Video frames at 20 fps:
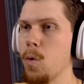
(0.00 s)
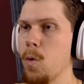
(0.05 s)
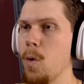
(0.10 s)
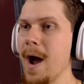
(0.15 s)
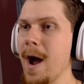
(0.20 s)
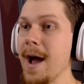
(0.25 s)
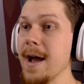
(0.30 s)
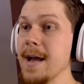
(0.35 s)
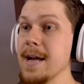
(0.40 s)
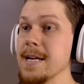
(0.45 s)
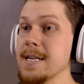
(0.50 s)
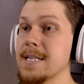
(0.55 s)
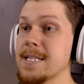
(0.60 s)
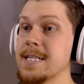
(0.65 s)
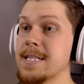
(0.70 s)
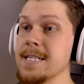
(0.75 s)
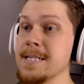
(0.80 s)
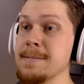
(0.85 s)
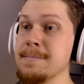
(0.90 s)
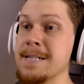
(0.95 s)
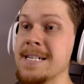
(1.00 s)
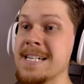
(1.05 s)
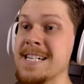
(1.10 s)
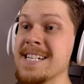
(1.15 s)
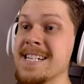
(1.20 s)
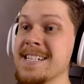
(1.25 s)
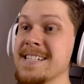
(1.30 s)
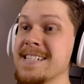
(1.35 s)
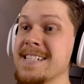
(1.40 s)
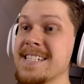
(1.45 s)
What? Come
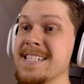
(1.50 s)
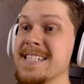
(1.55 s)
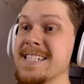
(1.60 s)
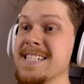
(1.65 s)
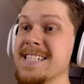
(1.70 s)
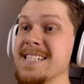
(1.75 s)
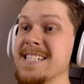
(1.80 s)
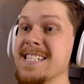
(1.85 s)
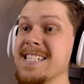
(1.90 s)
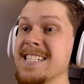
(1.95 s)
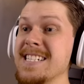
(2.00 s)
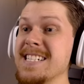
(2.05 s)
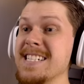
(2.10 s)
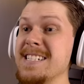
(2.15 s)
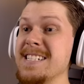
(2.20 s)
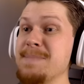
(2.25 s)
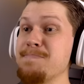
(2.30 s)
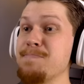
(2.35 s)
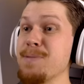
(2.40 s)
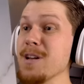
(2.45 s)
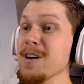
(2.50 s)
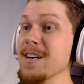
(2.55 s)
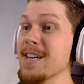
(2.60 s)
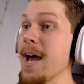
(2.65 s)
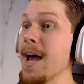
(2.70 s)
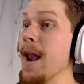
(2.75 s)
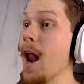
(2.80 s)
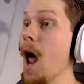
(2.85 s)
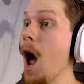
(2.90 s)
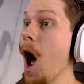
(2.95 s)
on!
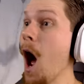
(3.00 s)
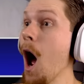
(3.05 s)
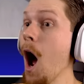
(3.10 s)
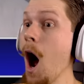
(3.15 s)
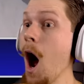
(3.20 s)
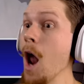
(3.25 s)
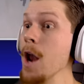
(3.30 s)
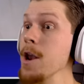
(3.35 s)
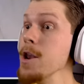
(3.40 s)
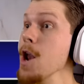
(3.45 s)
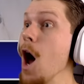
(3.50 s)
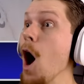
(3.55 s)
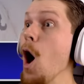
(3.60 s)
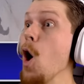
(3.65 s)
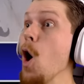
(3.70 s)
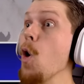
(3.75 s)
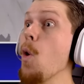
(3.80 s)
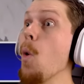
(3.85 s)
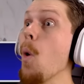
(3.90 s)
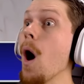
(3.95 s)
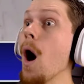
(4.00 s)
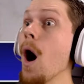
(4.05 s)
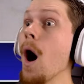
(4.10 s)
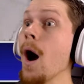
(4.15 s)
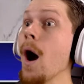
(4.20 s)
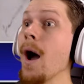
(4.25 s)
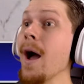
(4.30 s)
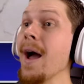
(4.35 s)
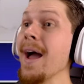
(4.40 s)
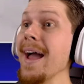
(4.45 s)
Block it! No!
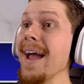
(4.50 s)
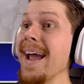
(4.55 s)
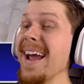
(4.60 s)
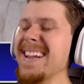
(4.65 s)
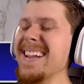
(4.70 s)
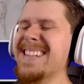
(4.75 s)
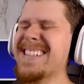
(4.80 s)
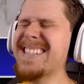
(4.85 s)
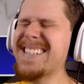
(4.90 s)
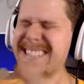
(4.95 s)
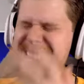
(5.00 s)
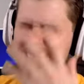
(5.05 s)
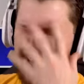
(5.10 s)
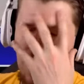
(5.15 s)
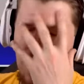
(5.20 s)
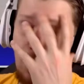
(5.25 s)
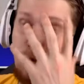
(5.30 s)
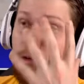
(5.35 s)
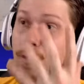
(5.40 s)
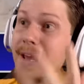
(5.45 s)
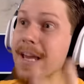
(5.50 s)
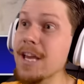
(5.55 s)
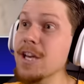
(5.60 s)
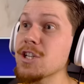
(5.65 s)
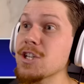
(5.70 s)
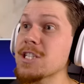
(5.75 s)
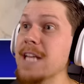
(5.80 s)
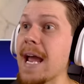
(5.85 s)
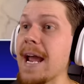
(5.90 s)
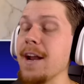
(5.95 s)
It still
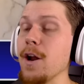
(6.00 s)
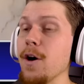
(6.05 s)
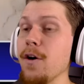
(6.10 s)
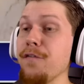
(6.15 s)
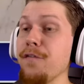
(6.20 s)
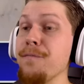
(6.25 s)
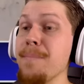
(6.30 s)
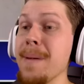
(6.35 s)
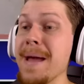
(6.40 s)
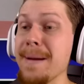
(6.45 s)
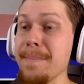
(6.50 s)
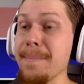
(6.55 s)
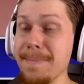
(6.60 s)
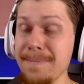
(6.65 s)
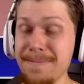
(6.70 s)
ricocheted off me.